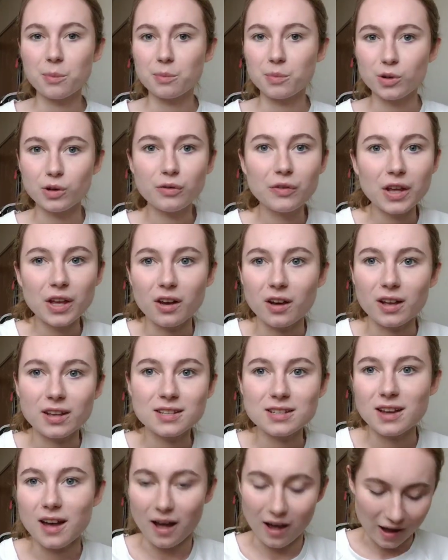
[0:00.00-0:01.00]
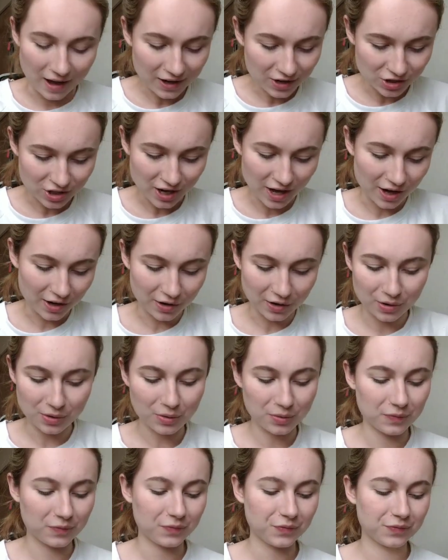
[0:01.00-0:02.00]
Moving on to
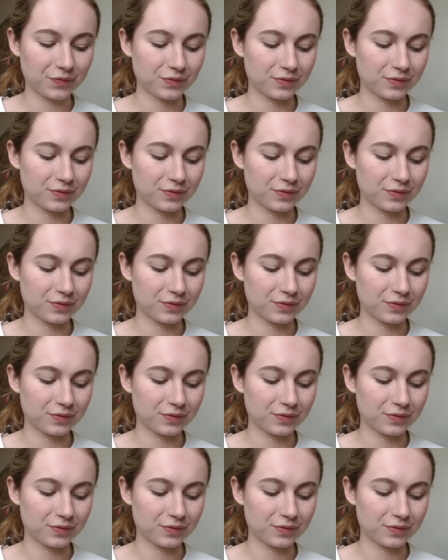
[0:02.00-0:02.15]
eyeshadow.